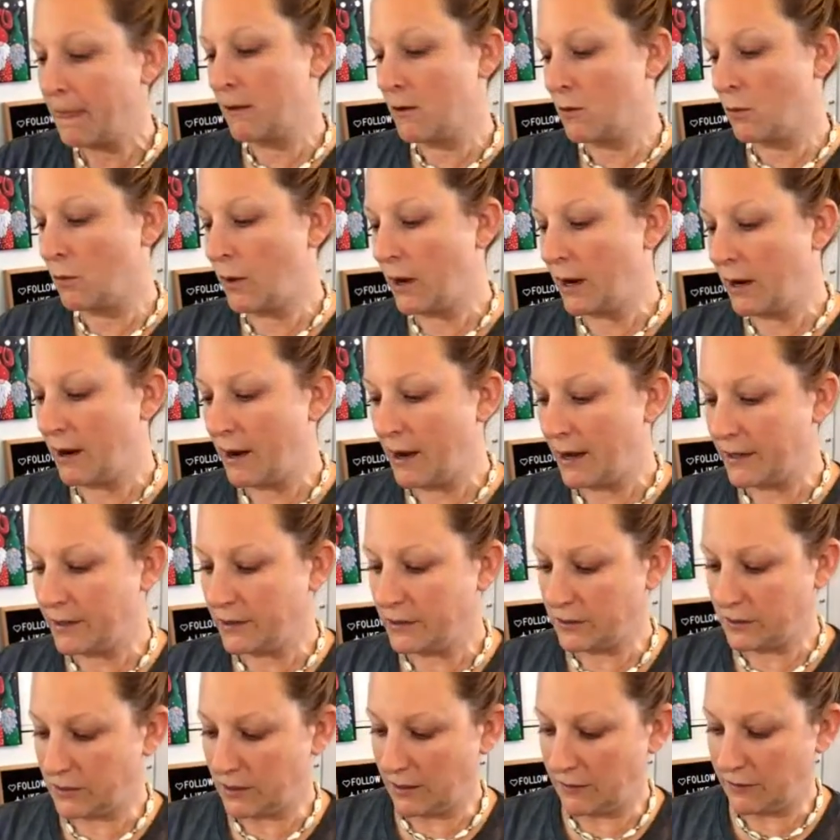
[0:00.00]

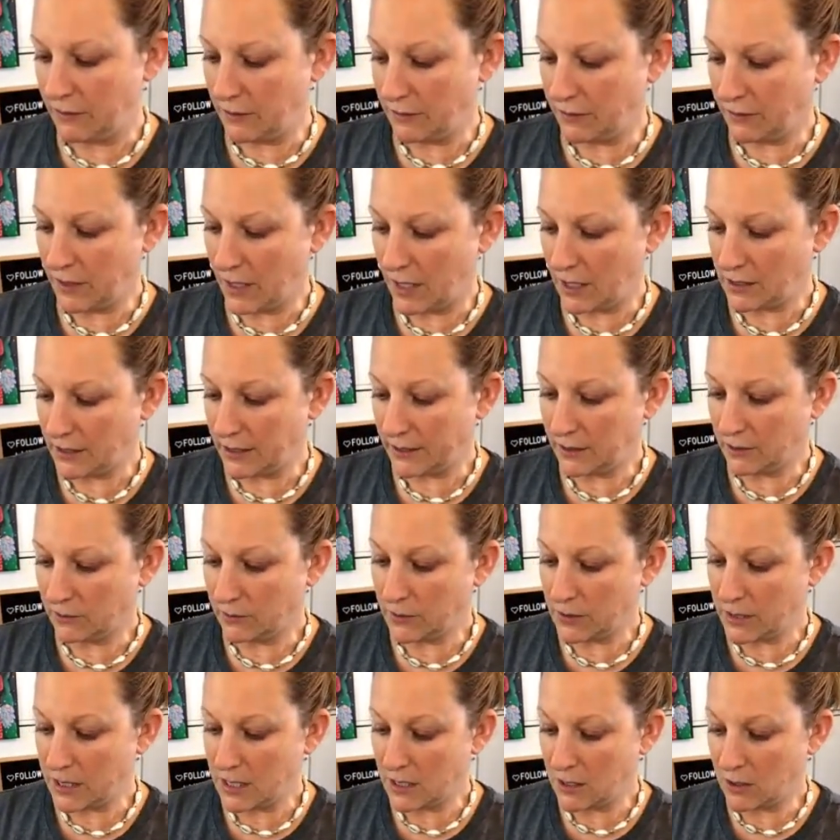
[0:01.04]
Whereas if you've got like a
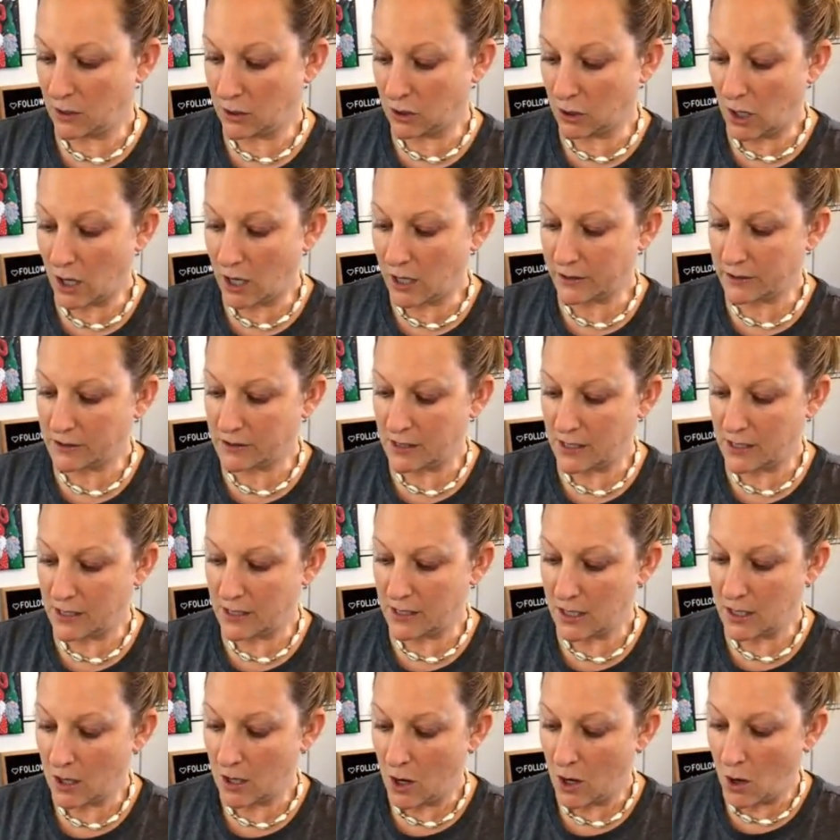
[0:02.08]
really
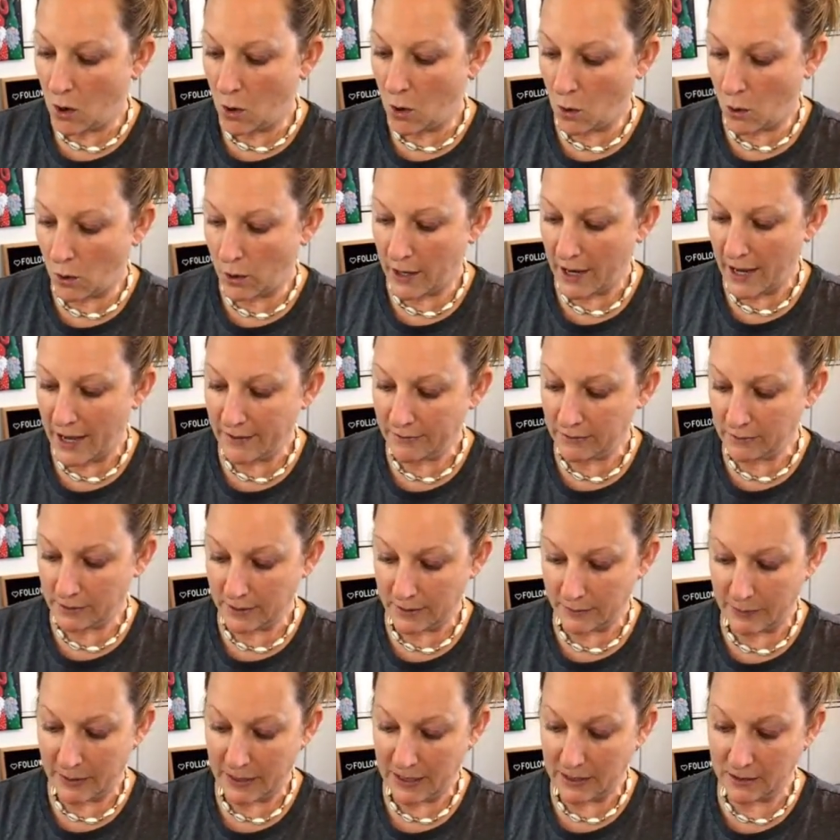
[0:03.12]
glossy or
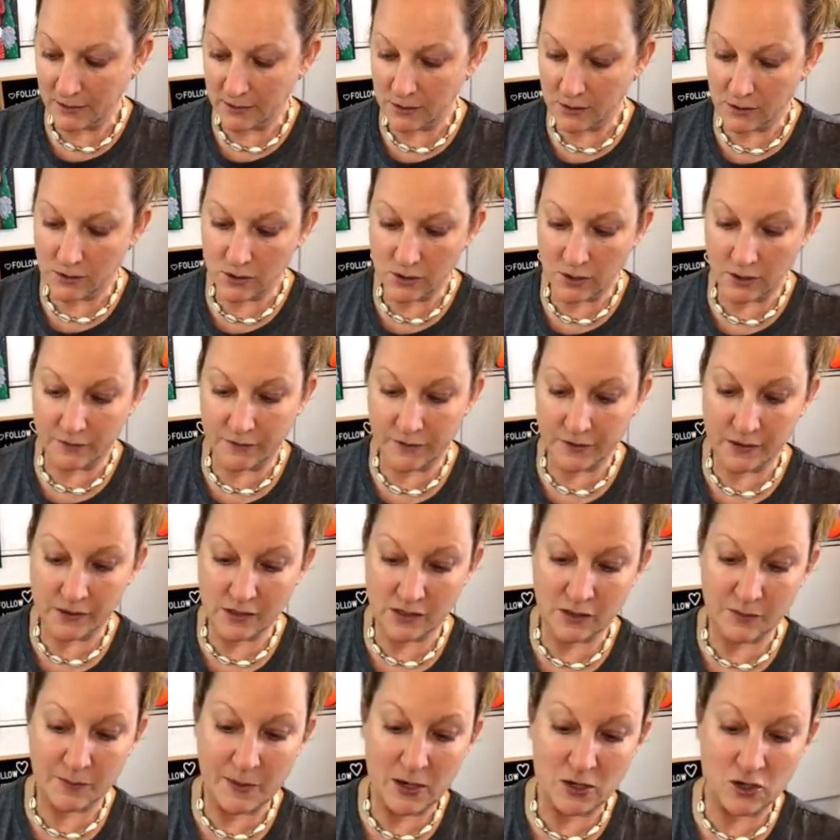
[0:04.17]
heavily painted surface,
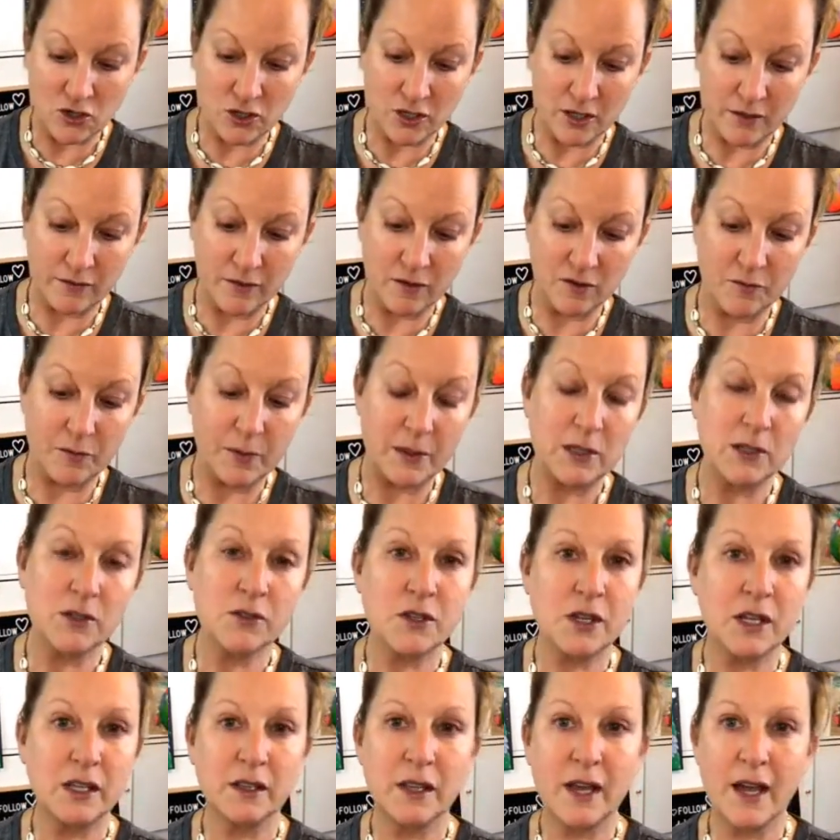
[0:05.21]
especially if you've been
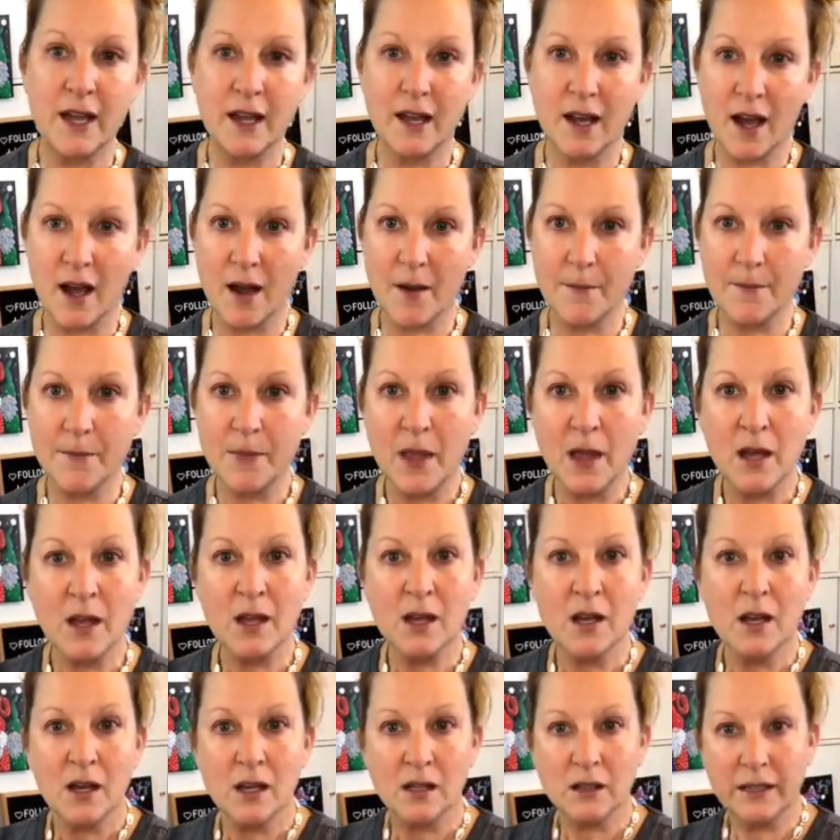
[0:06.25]
using like
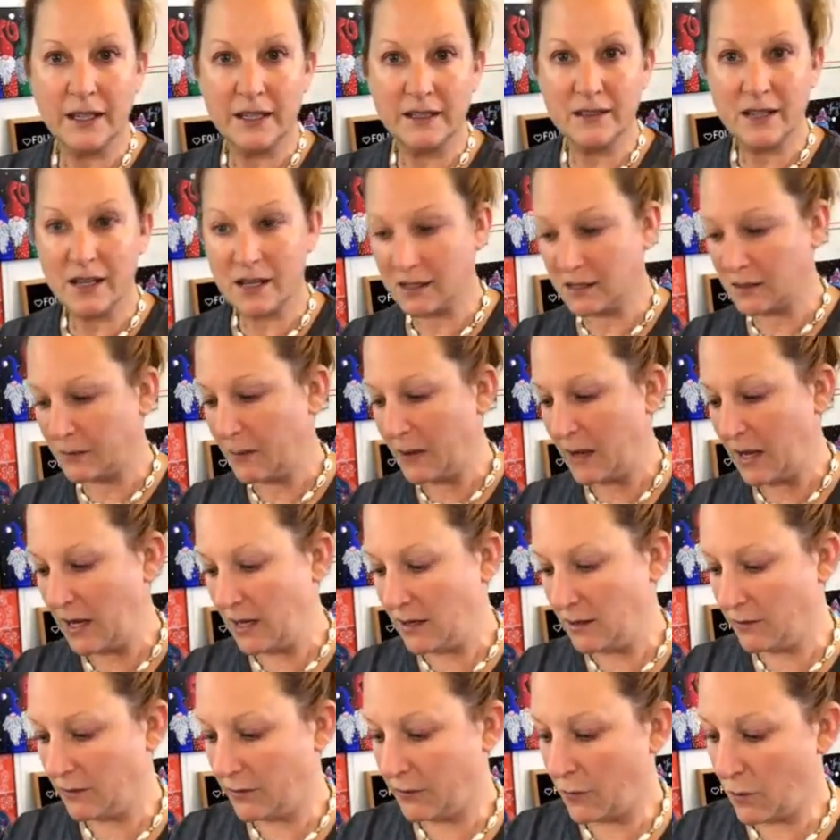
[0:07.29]
latex
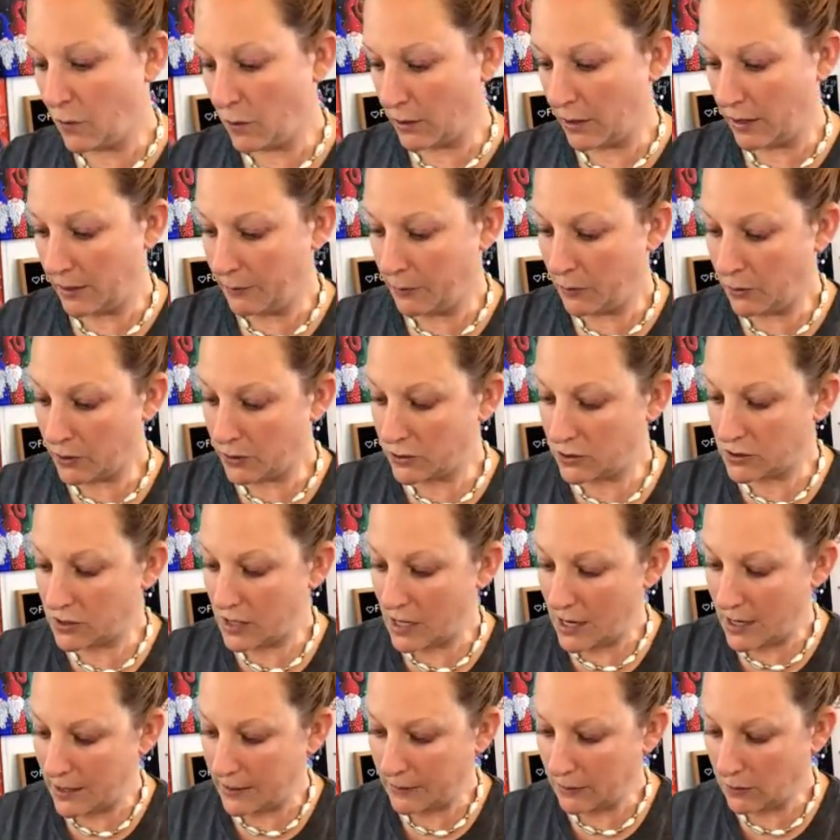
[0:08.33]
paint for a porch
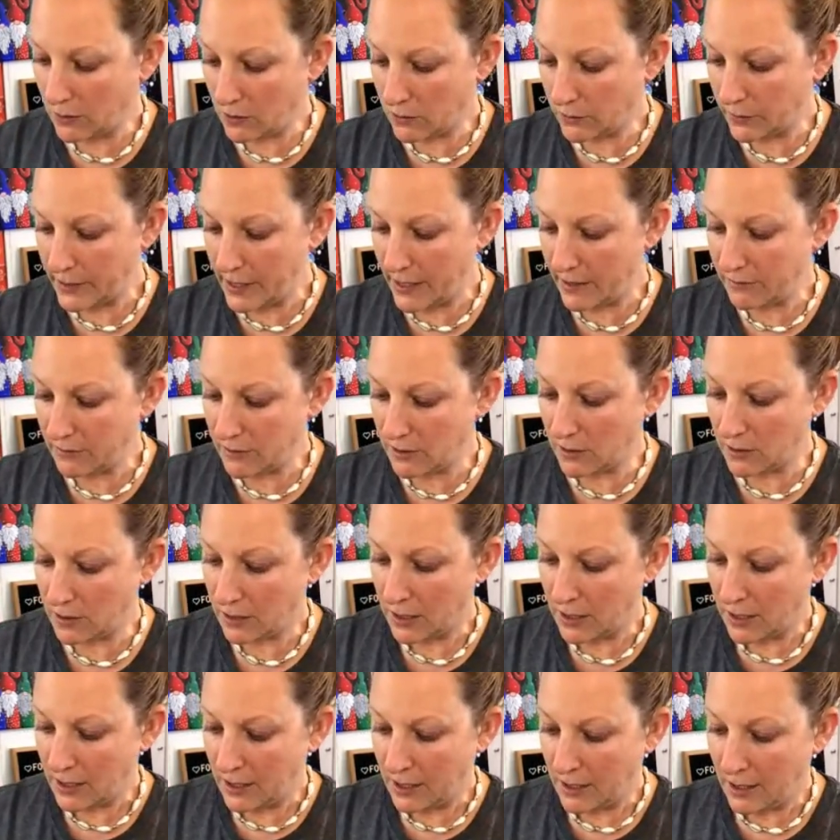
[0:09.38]
sign or whatever,
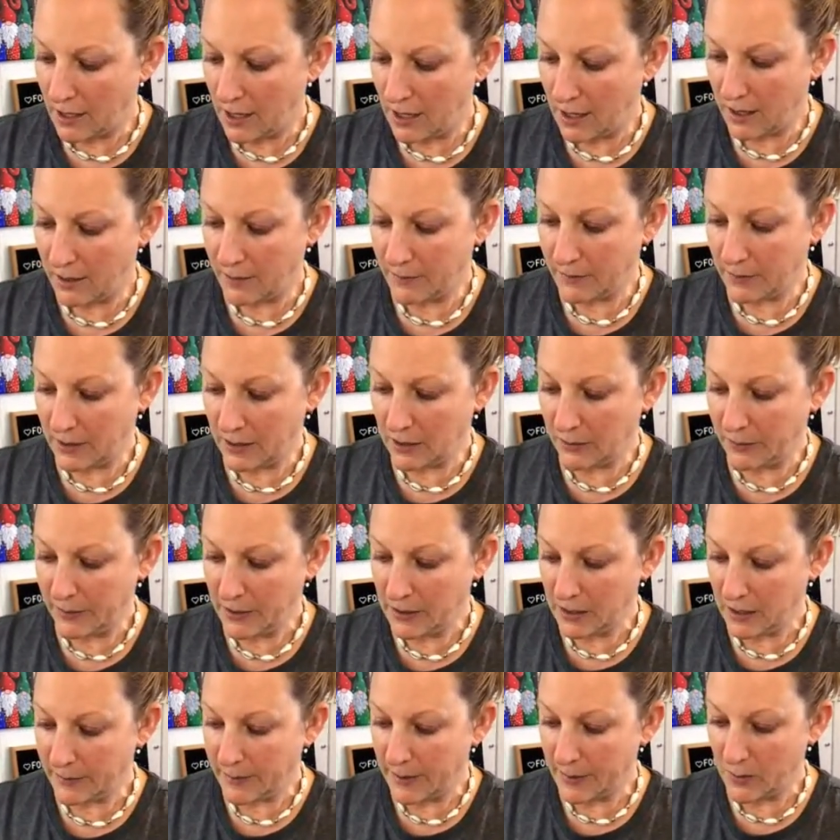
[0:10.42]
it'll be a
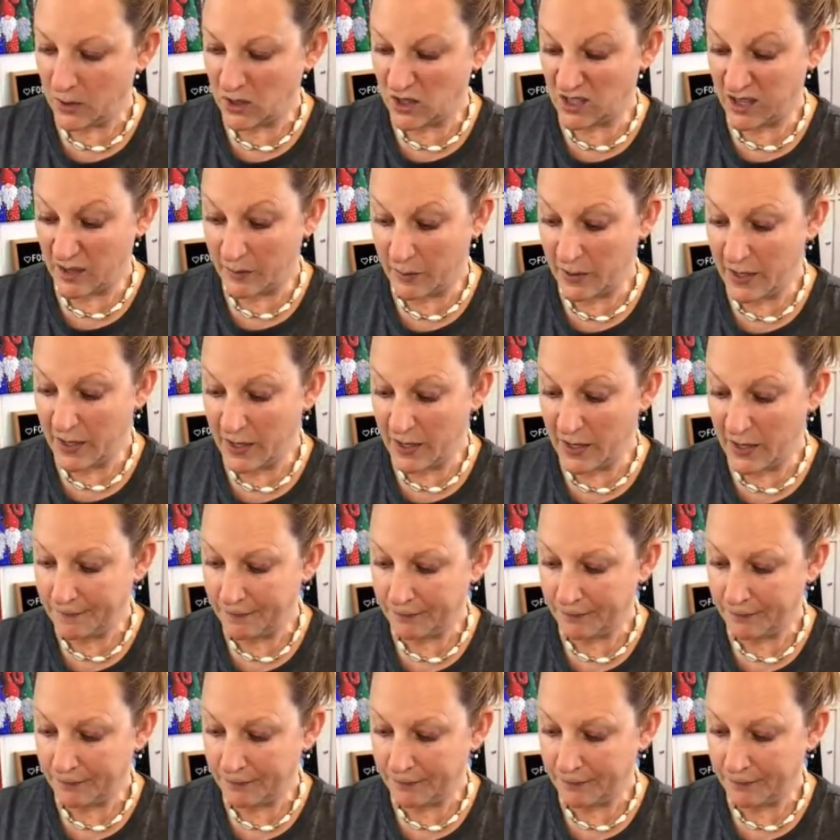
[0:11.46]
little bit more slippery.